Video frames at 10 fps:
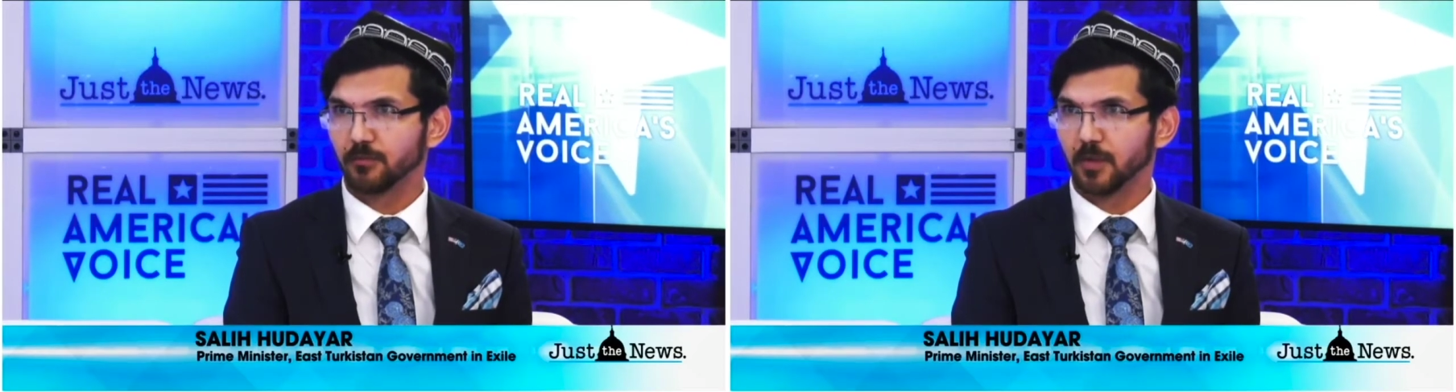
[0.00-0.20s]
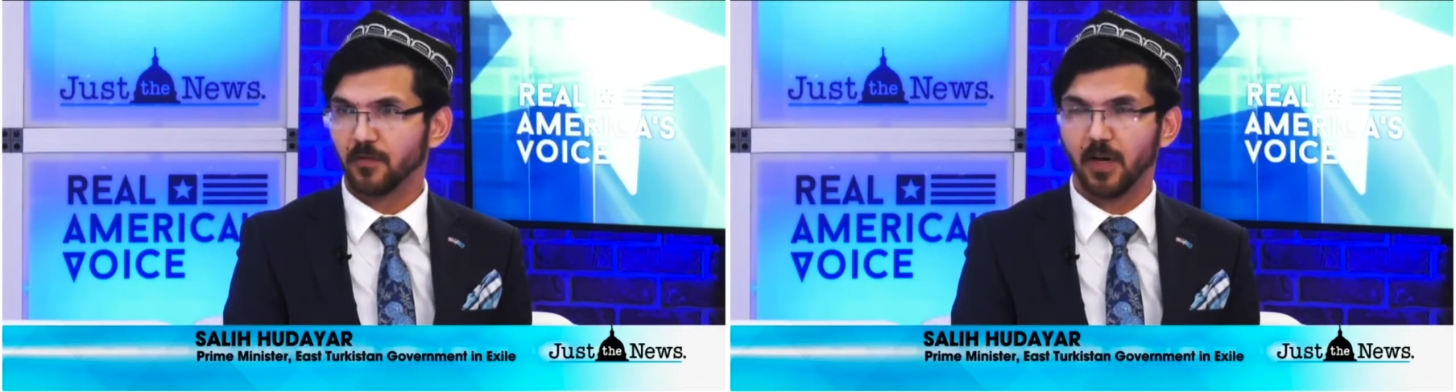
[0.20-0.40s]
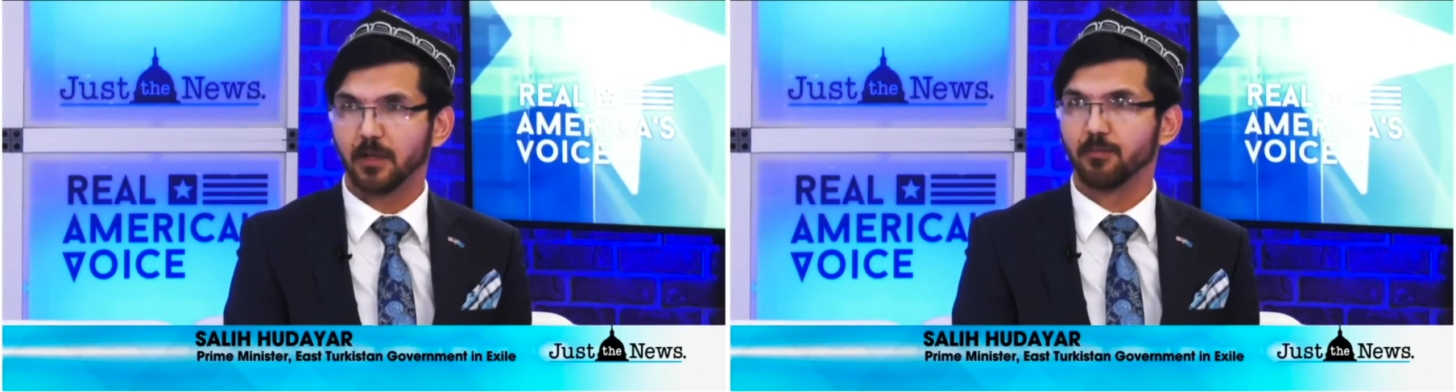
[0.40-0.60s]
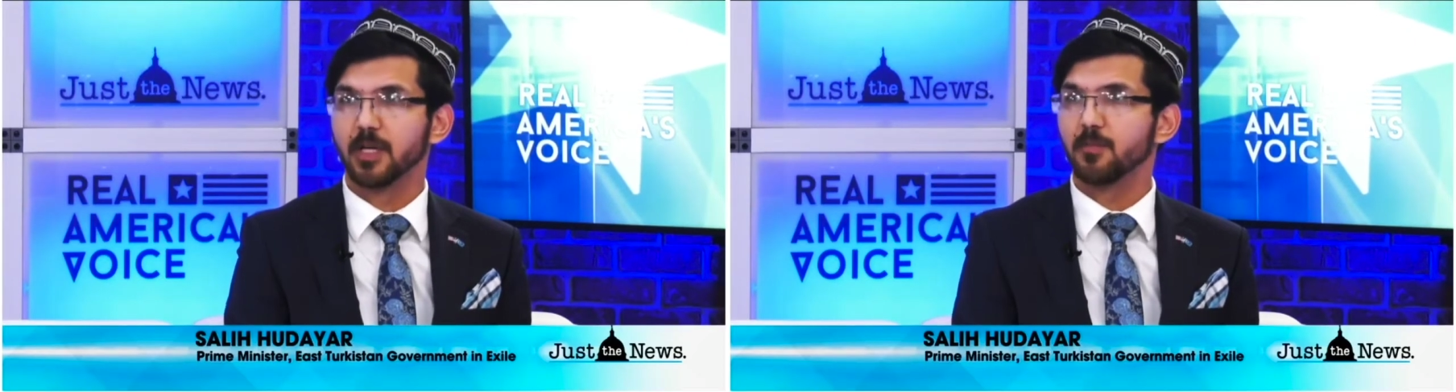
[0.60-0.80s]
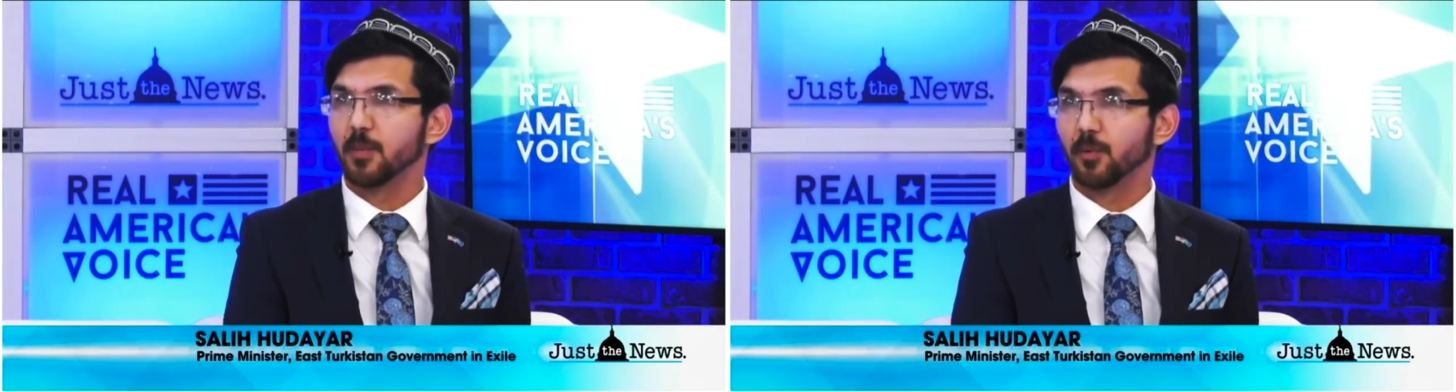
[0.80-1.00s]
In fact, many
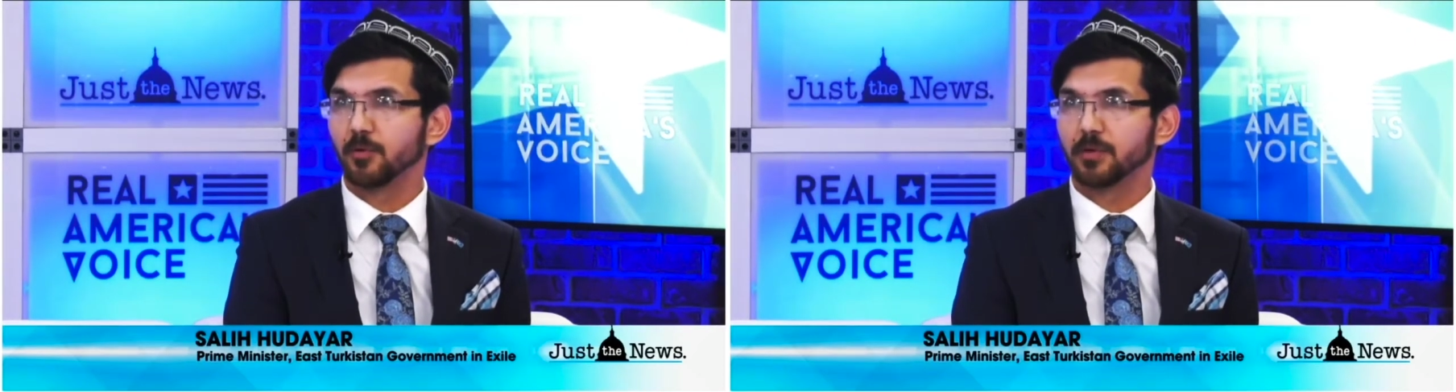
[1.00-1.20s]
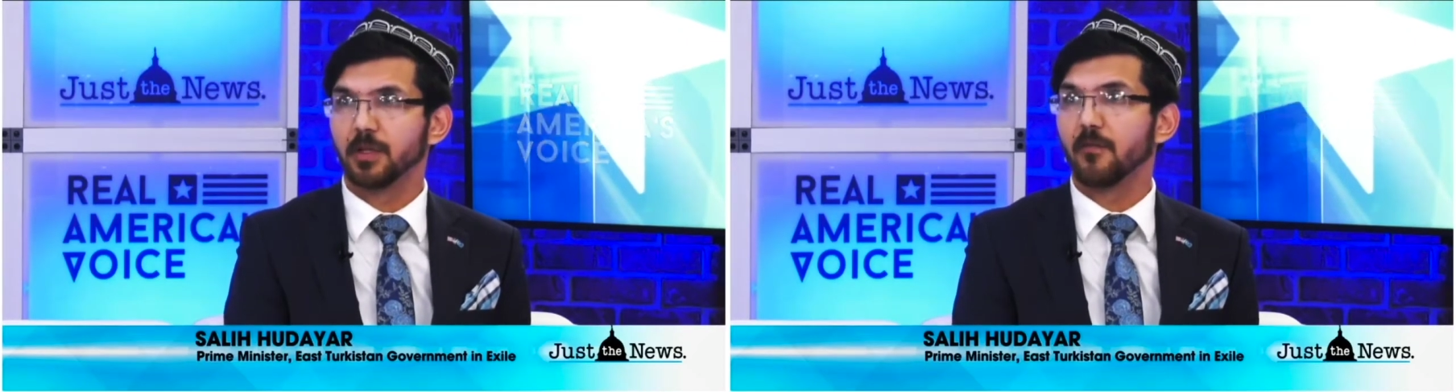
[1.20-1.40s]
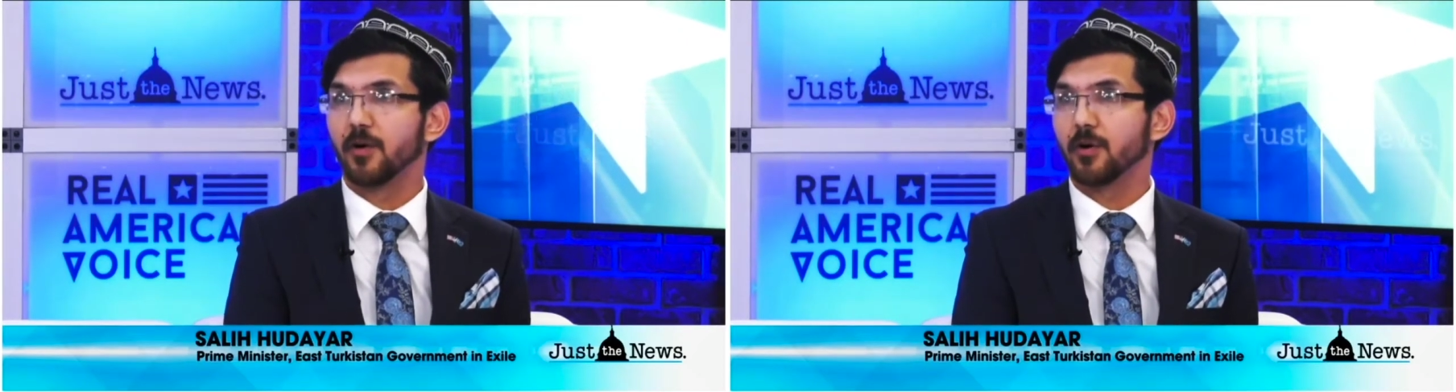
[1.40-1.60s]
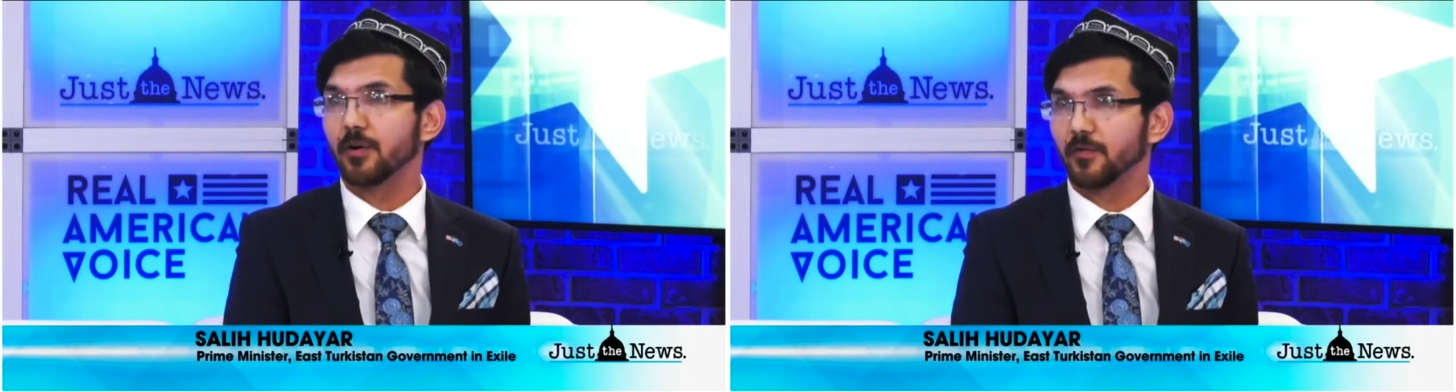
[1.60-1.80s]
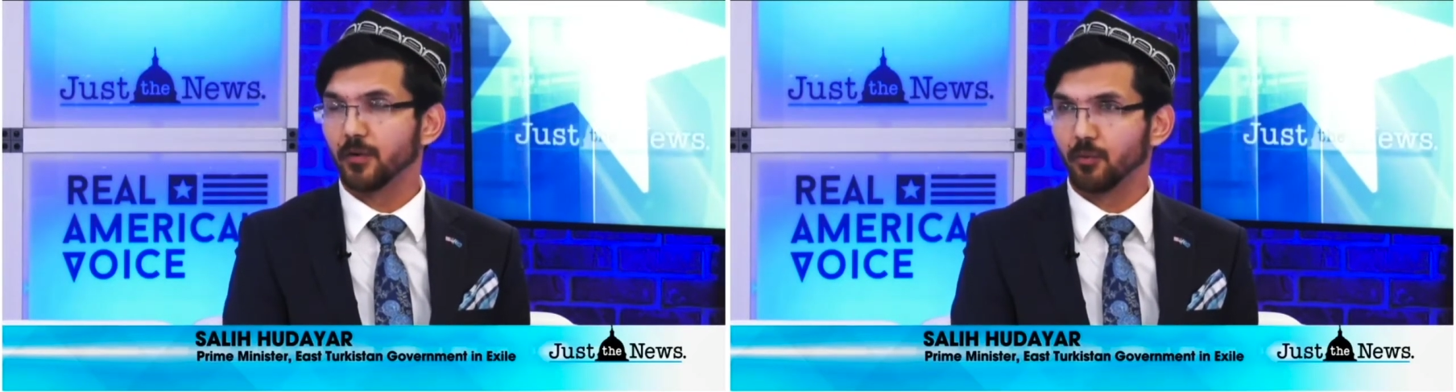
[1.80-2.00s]
people never heard of the